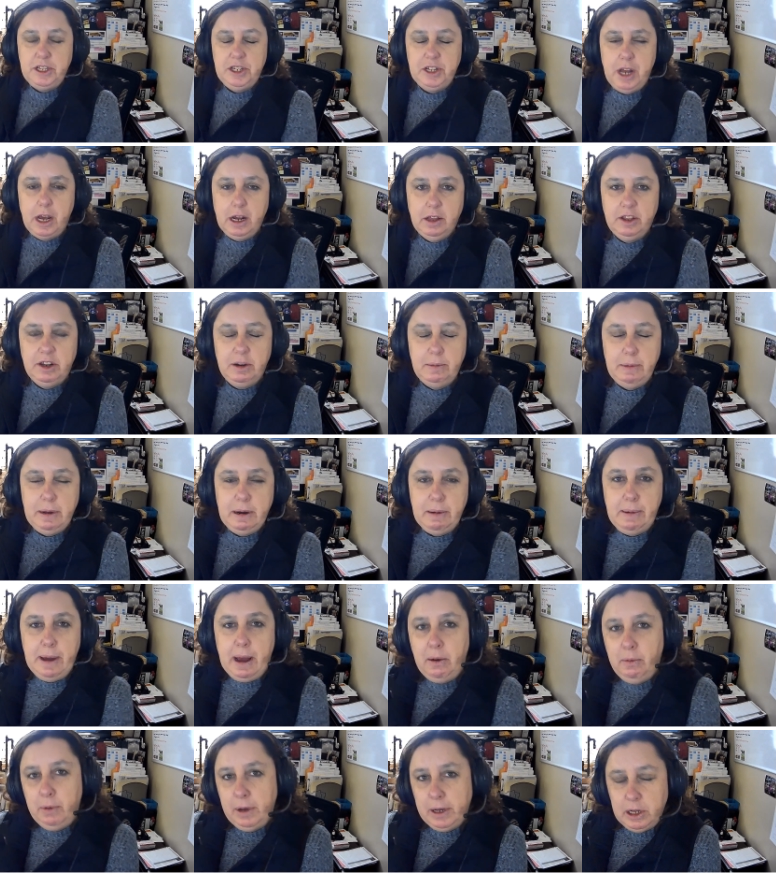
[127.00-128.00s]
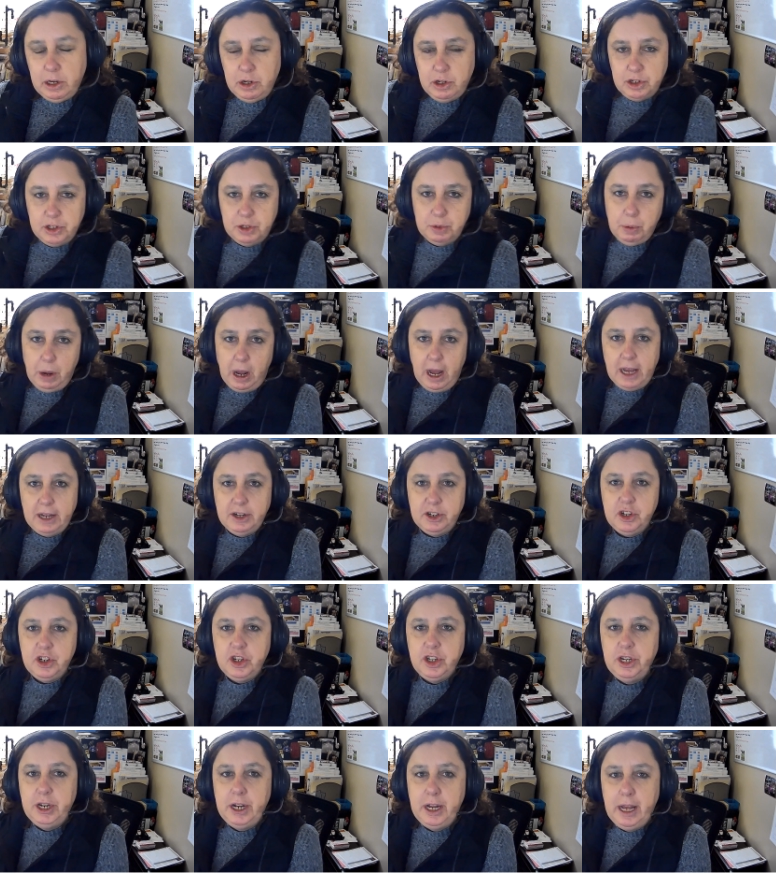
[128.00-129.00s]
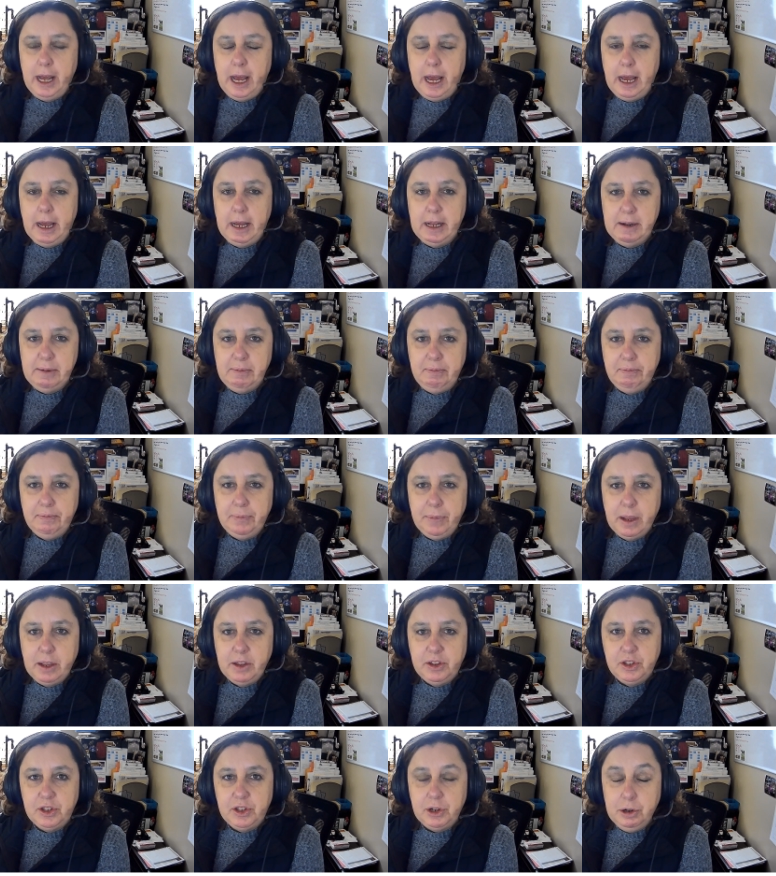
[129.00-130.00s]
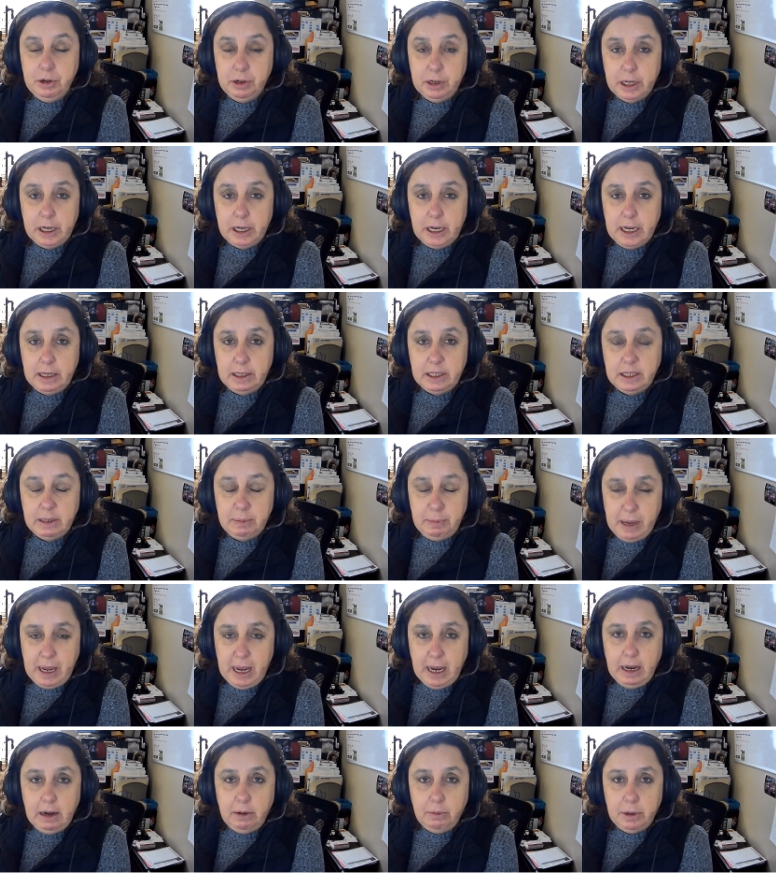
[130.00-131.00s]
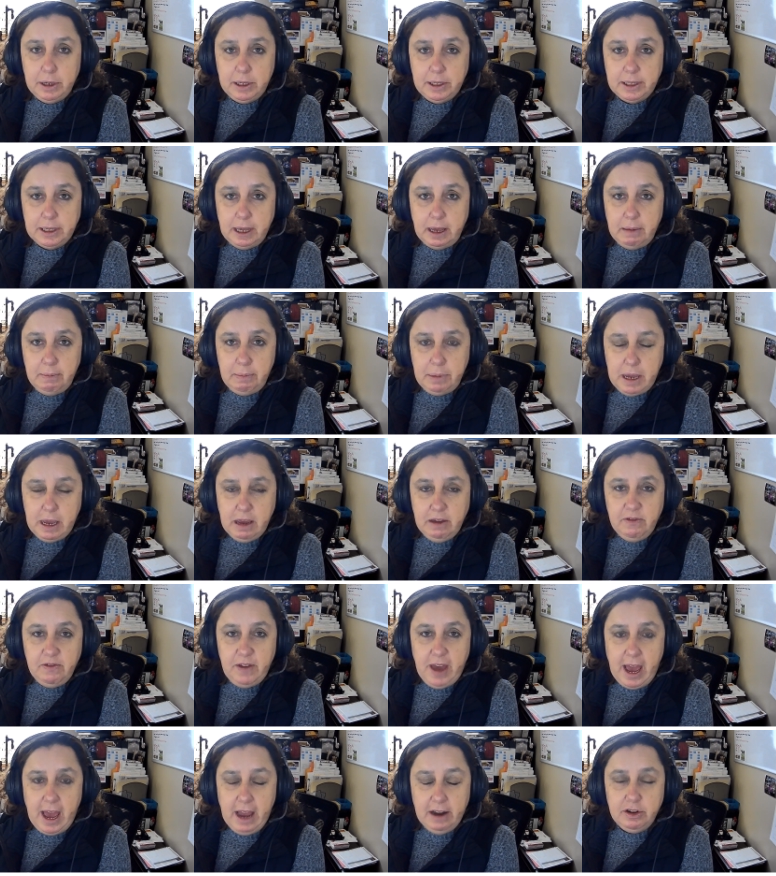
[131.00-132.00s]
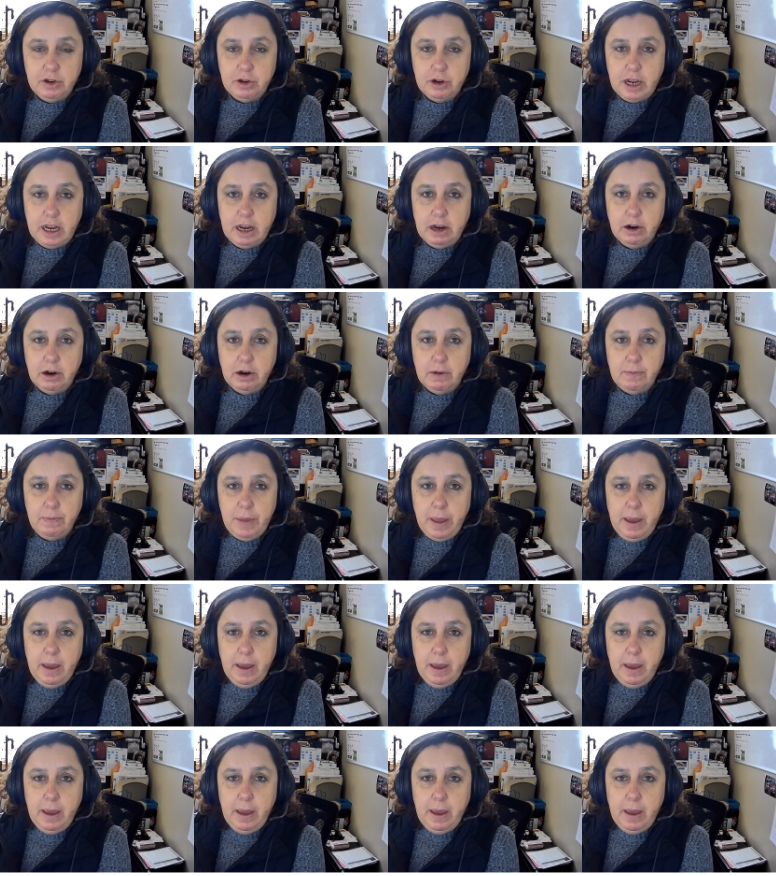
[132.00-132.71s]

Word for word: a little bit about what you just watched. Um, certainly, speed was a big factor here.